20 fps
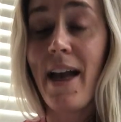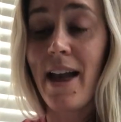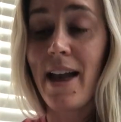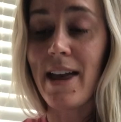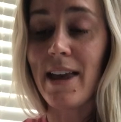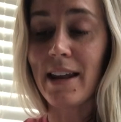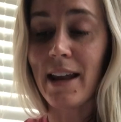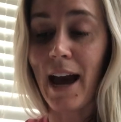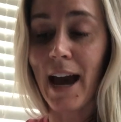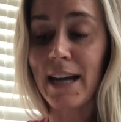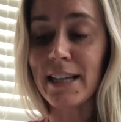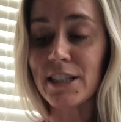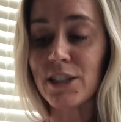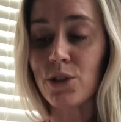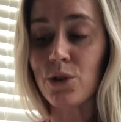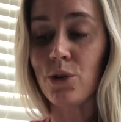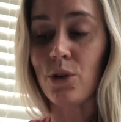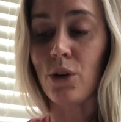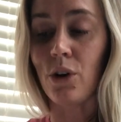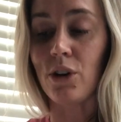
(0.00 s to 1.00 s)
In high
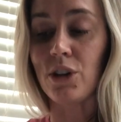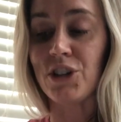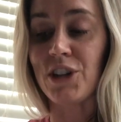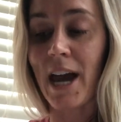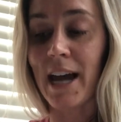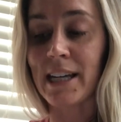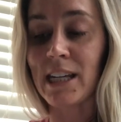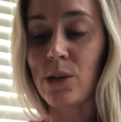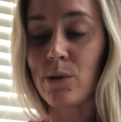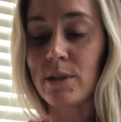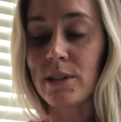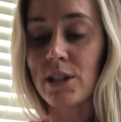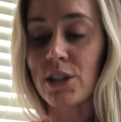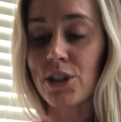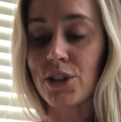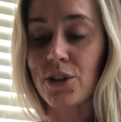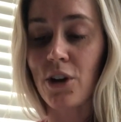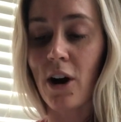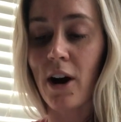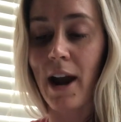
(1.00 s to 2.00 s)
school, Jackie was a
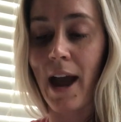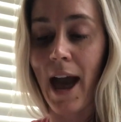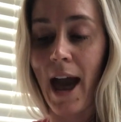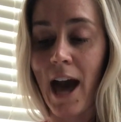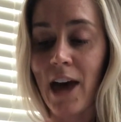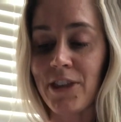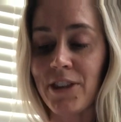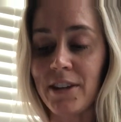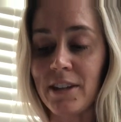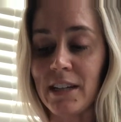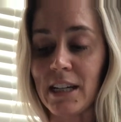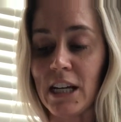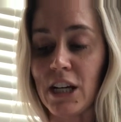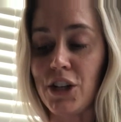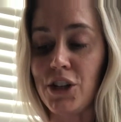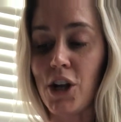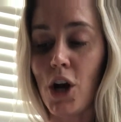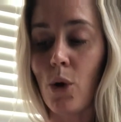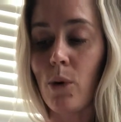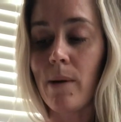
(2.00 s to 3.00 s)
star athlete.
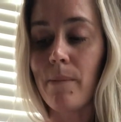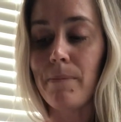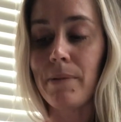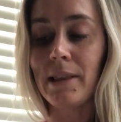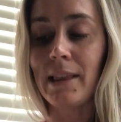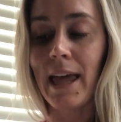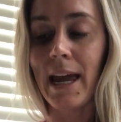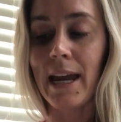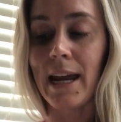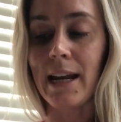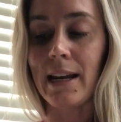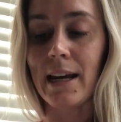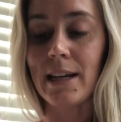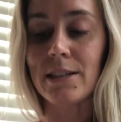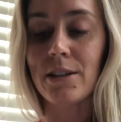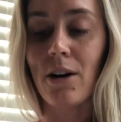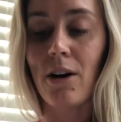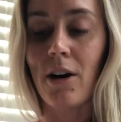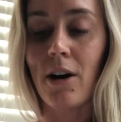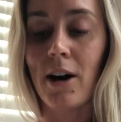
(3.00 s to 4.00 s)
No one played
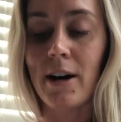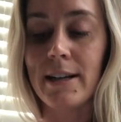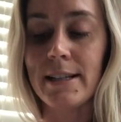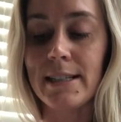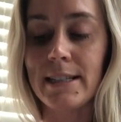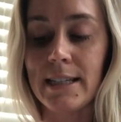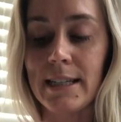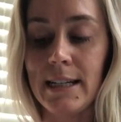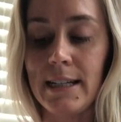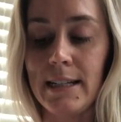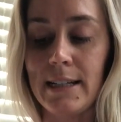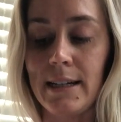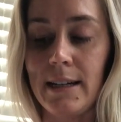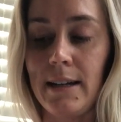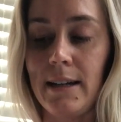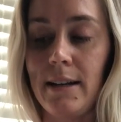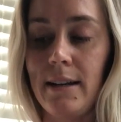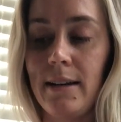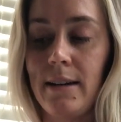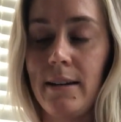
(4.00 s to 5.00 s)
as hard as he
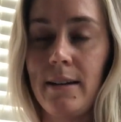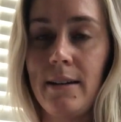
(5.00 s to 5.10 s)
did.